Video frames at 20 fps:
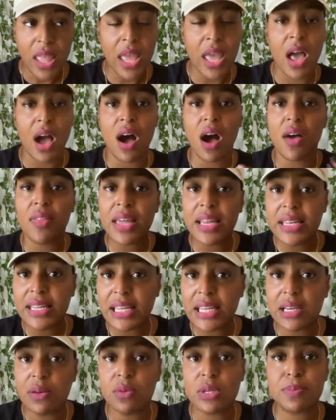and all they
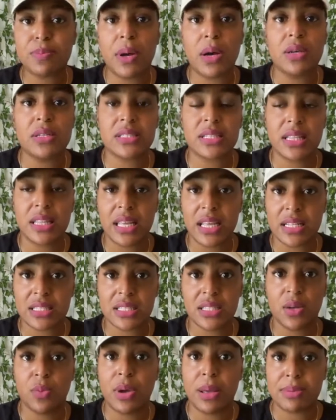did was post a link
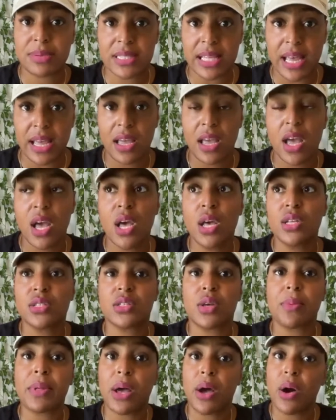to the website.
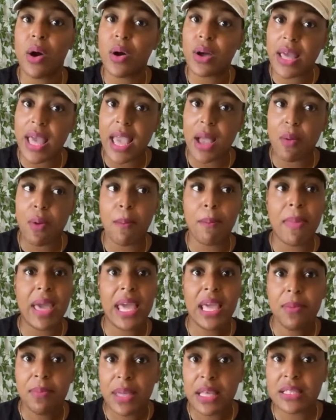So I'm like, okay, well
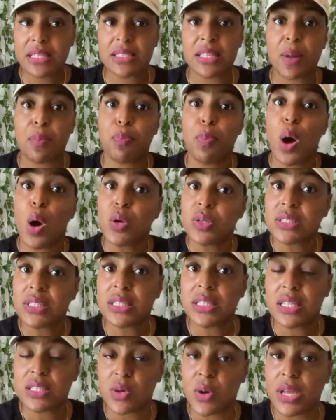maybe since they
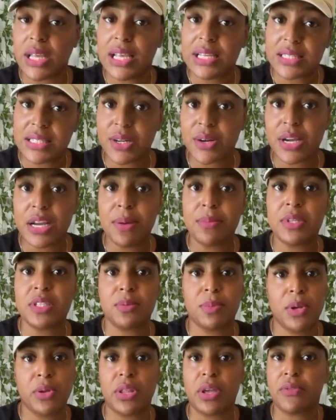posted this on Instagram,
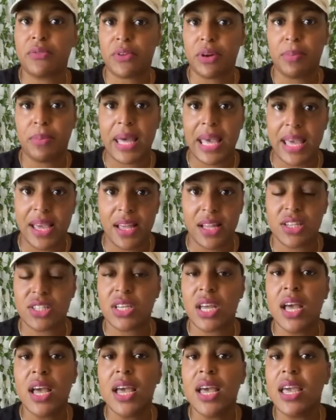this would be on their front
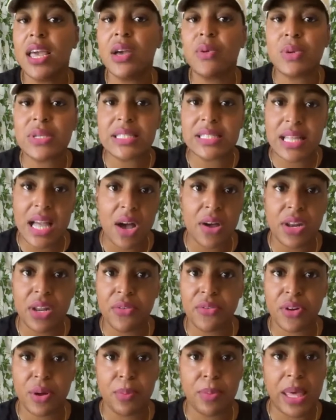page. It was not on
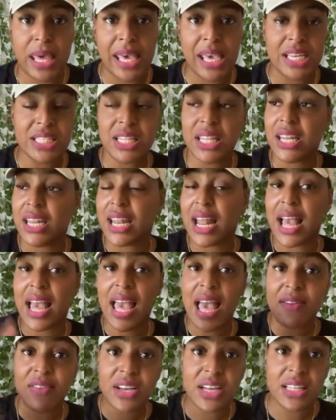their front page. They did not
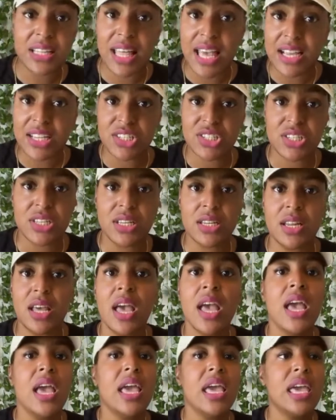have a
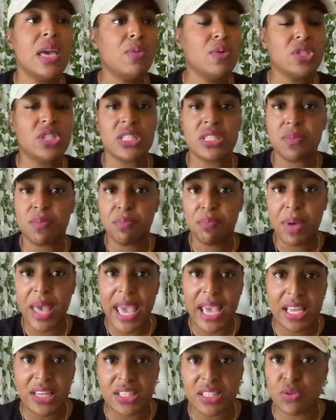collection. It was just
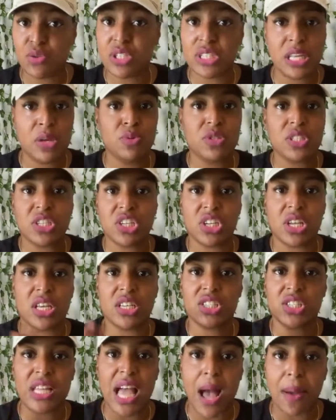pages. It was
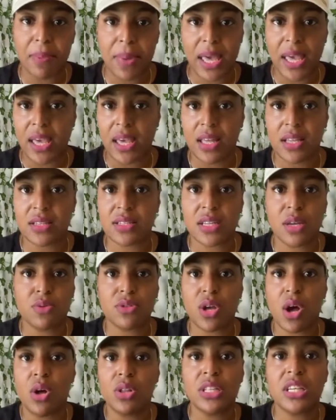a shop page. It
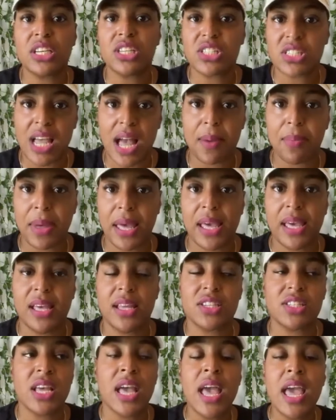was only a shop
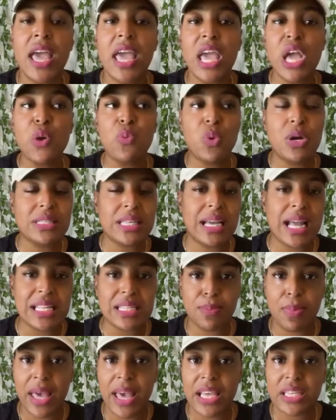page. And once I
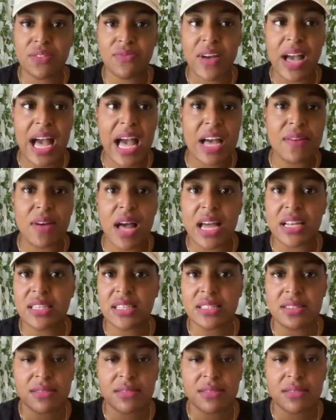got to page 5, I